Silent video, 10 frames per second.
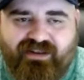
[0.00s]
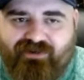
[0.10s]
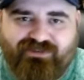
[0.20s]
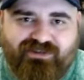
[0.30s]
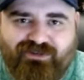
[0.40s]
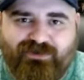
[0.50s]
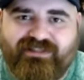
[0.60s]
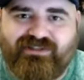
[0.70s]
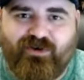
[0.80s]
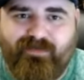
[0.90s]
How's he going to do
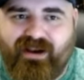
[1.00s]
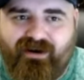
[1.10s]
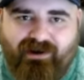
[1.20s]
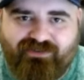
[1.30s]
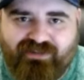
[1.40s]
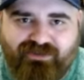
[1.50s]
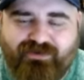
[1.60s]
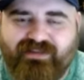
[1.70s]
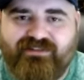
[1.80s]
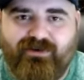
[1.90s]
against Gobert? How's he going to do
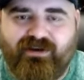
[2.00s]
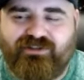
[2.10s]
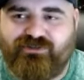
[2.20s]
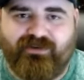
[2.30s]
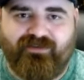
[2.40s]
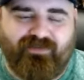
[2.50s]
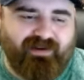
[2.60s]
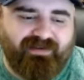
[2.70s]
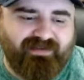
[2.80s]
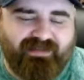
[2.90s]
against Jokic or whatever?
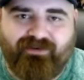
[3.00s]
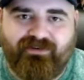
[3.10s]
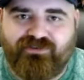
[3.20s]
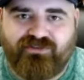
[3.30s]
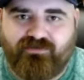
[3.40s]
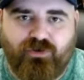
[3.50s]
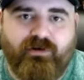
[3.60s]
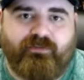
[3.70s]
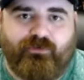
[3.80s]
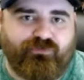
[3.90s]
And he's out here just
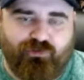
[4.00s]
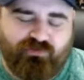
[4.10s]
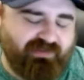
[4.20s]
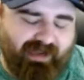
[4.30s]
cooking those dudes.